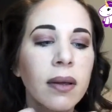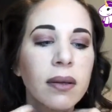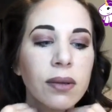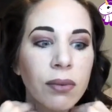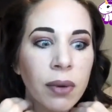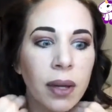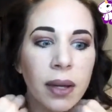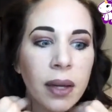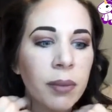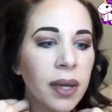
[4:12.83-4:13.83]
It's
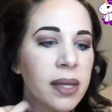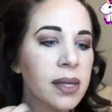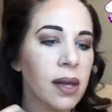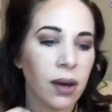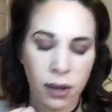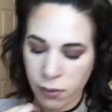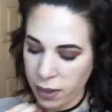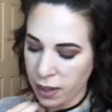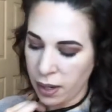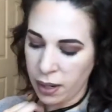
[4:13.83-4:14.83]
really in place there. I don't
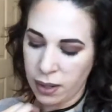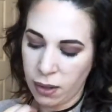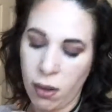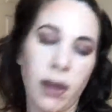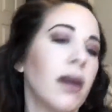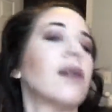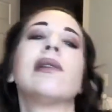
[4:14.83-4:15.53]
want to get anything on there.